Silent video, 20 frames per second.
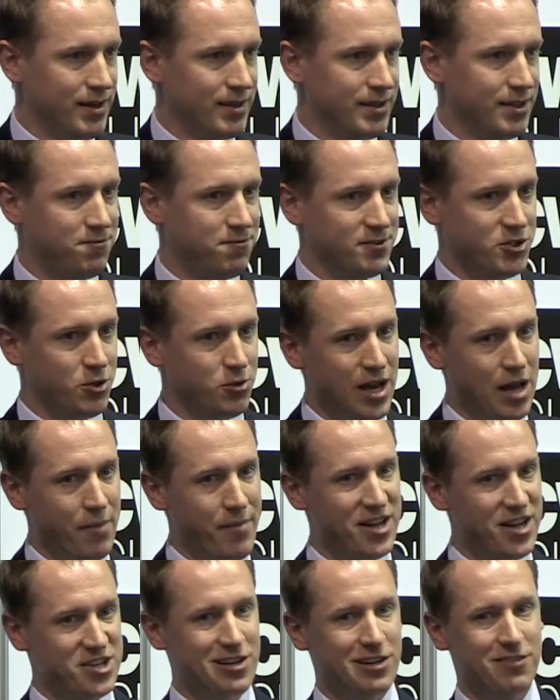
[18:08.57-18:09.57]
The
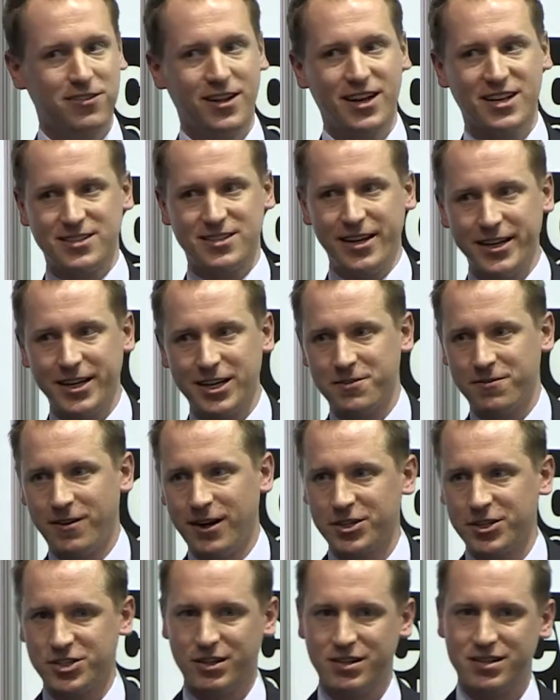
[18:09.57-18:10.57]
two-dimensional flux linkage
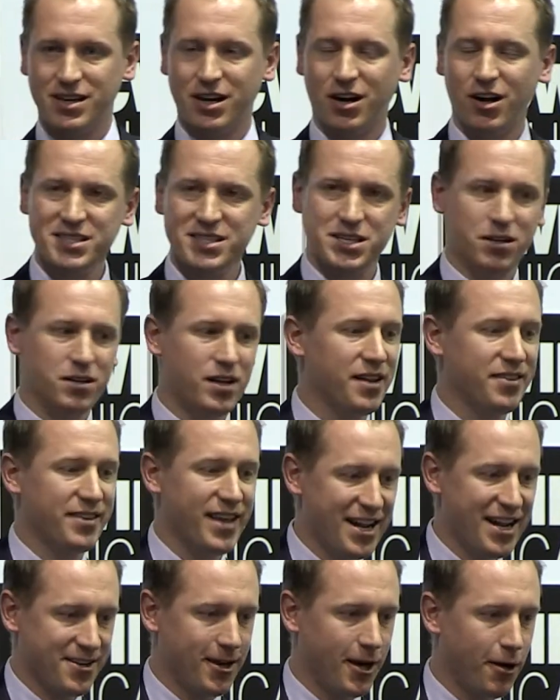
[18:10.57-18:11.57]
functions are also not
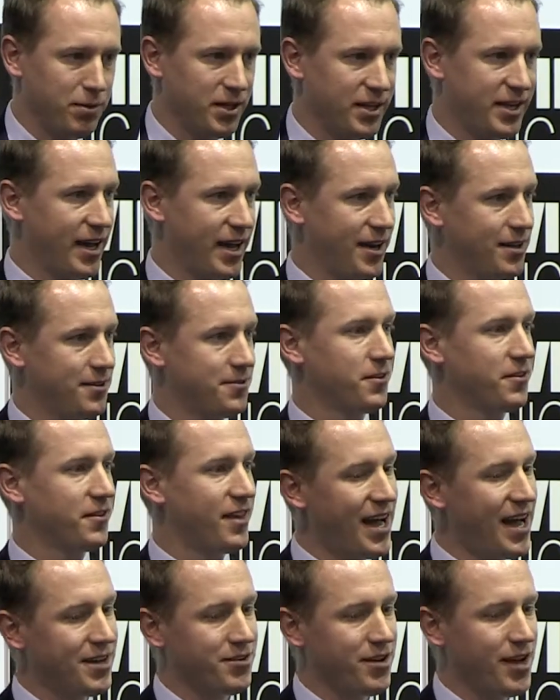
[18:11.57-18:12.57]
that complicated. For
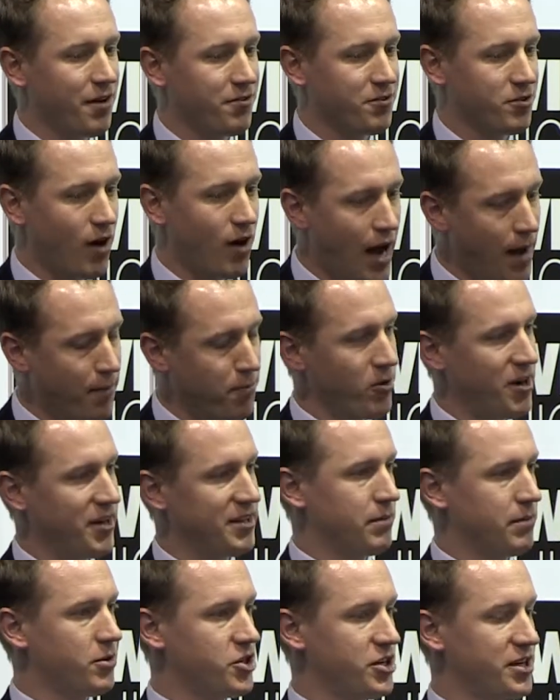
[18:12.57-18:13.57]
that, you have to operate
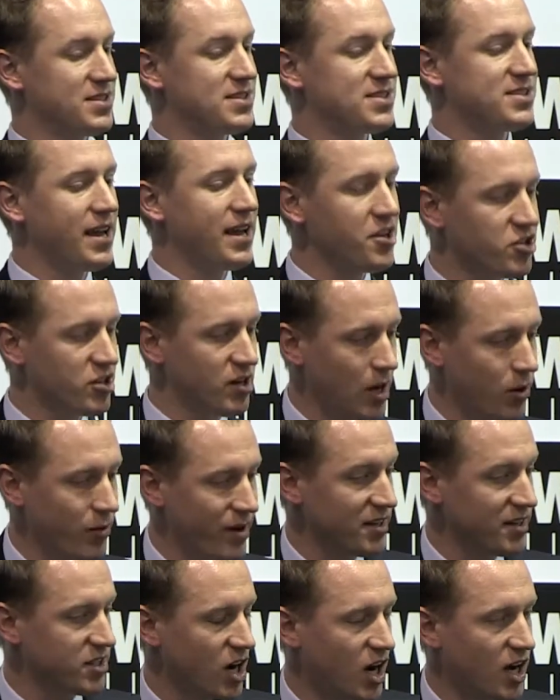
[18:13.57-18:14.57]
the machine
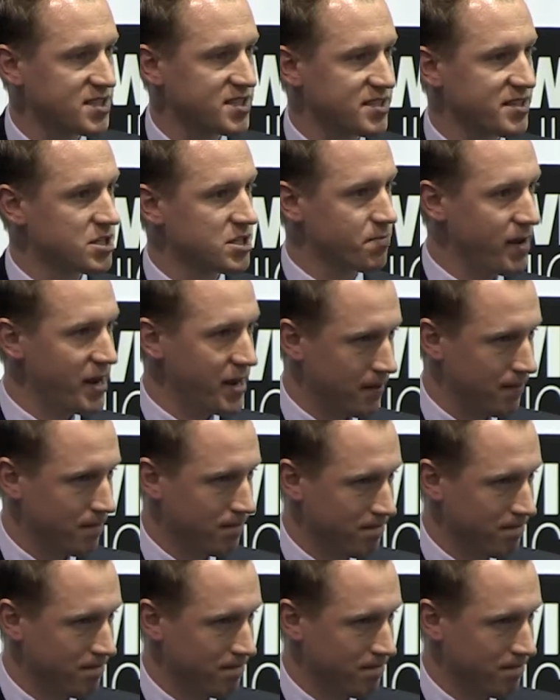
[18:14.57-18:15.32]
stationary at constant speed.